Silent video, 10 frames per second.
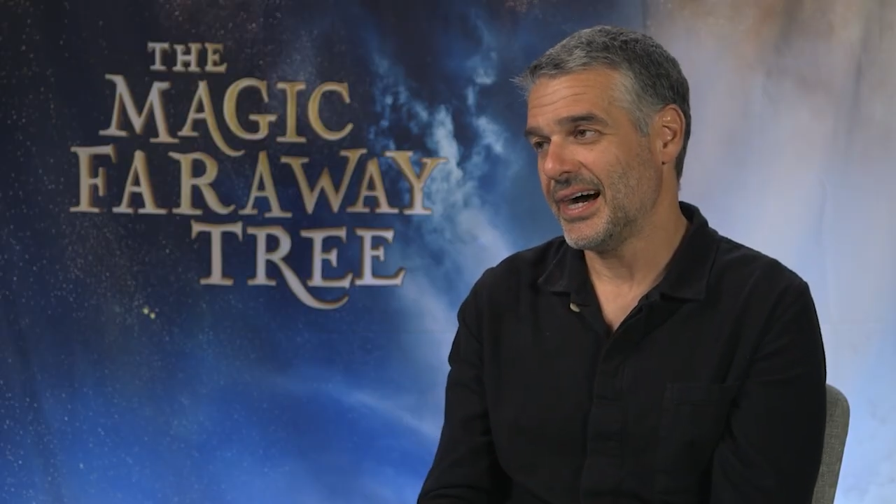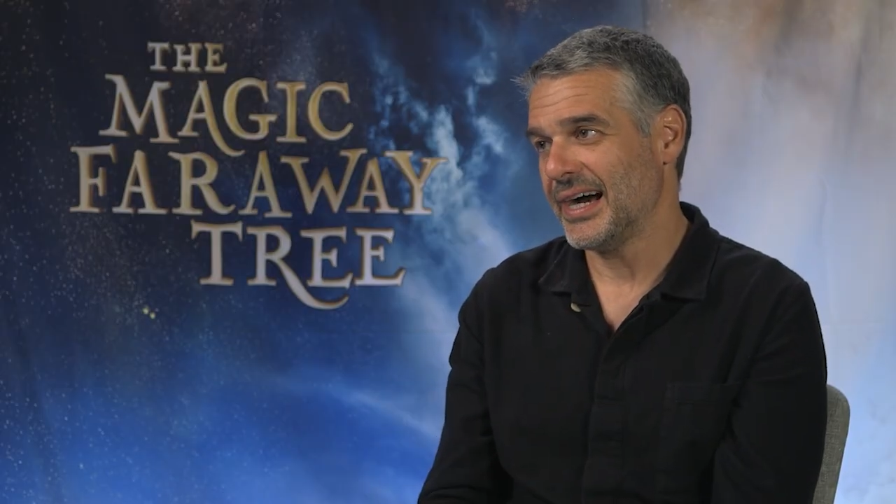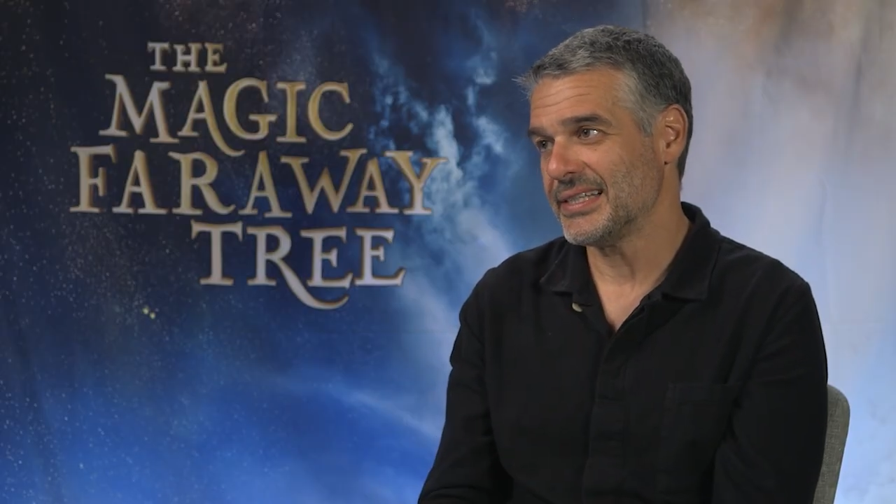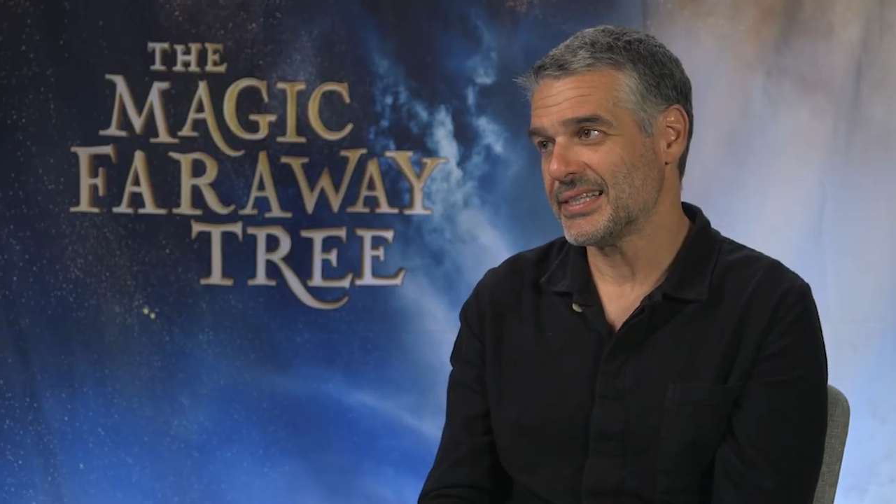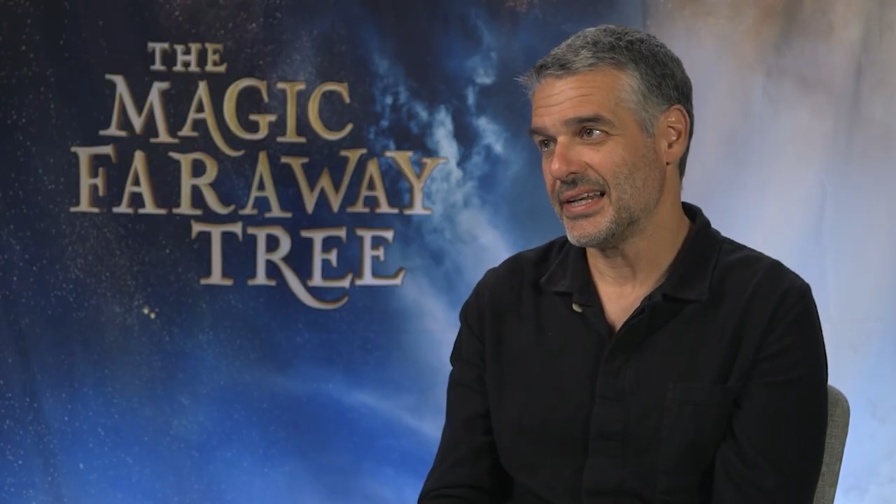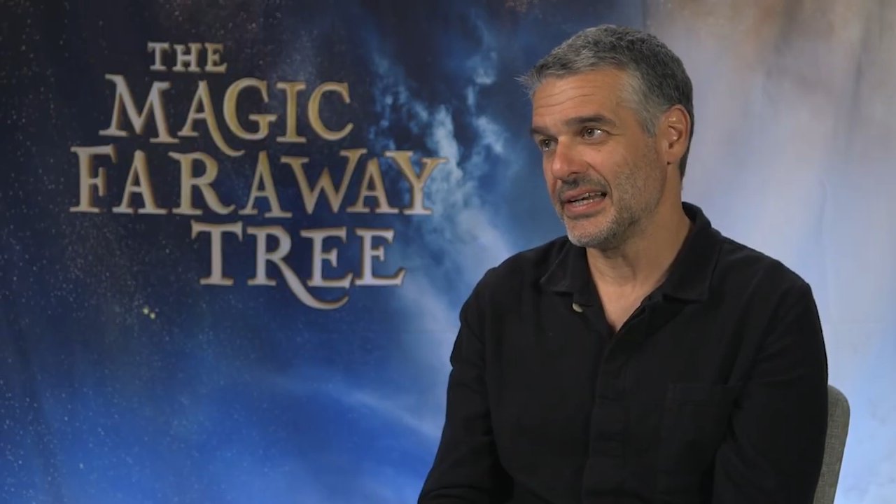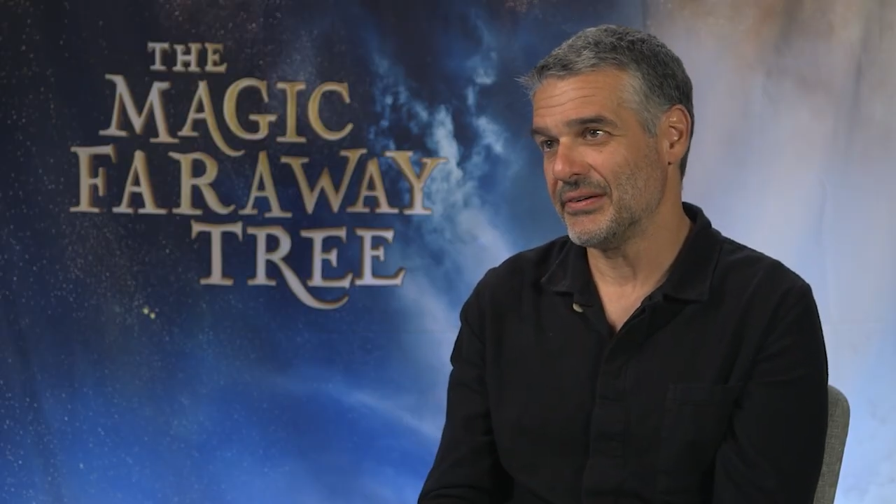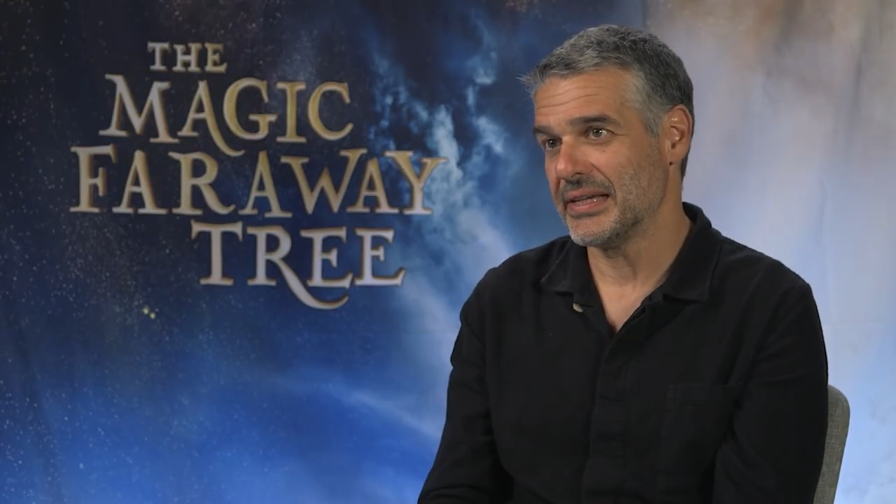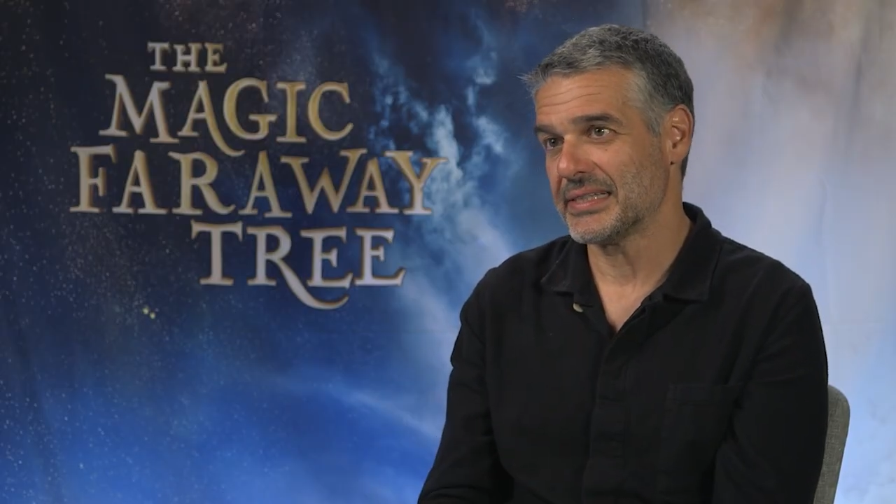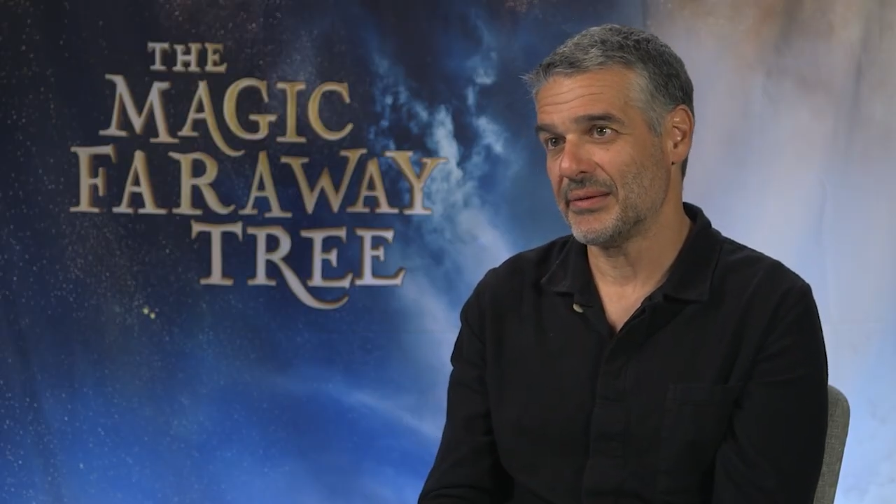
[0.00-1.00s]
I suddenly
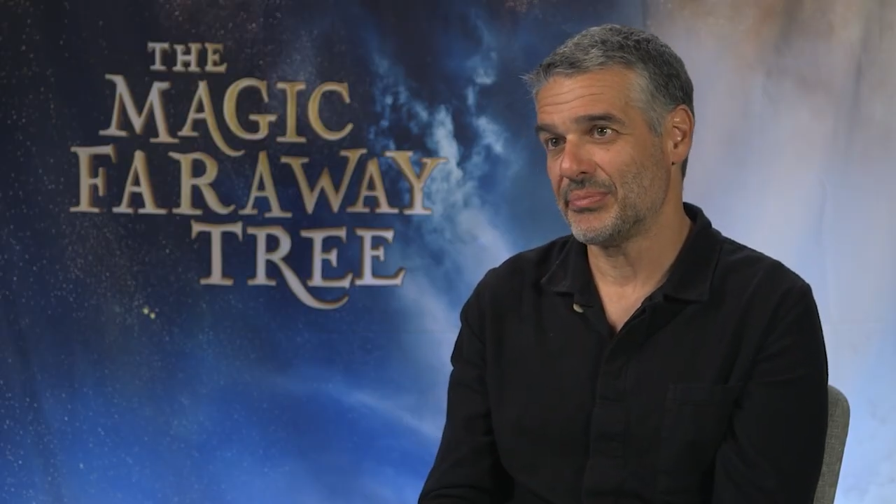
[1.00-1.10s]
realized how